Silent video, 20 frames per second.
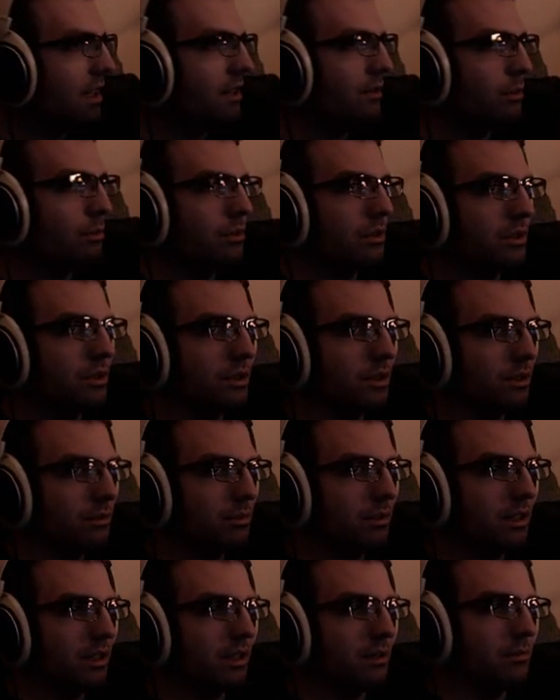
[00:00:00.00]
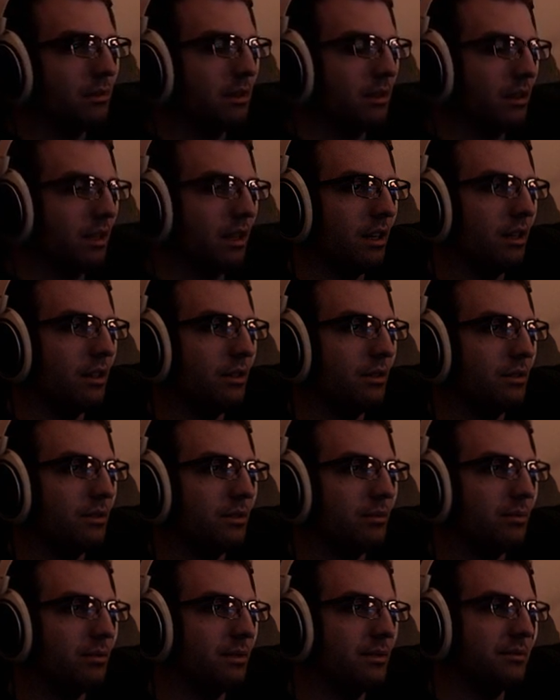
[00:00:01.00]
have a bookshelf back at my house,
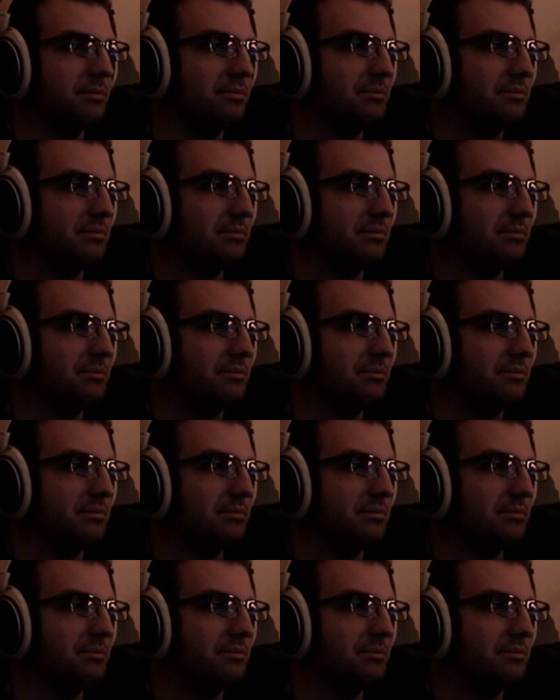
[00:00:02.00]
but